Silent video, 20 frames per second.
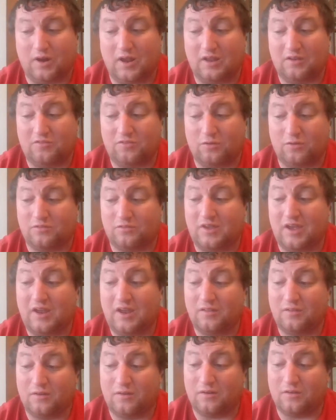Antrell
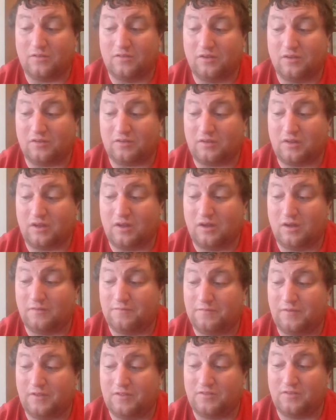Taylor took
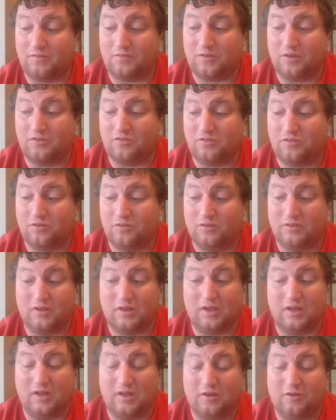offensive control in
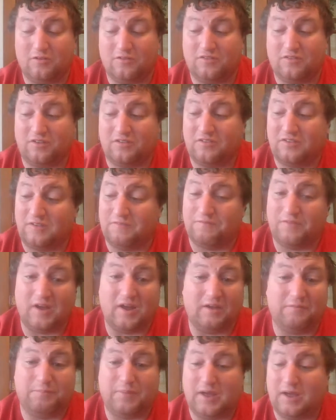the
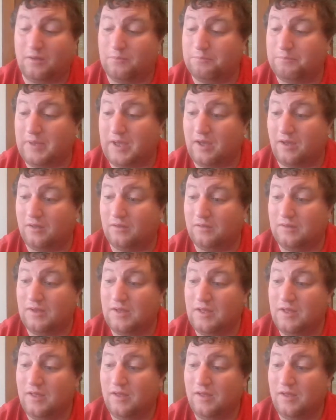165-pound bout,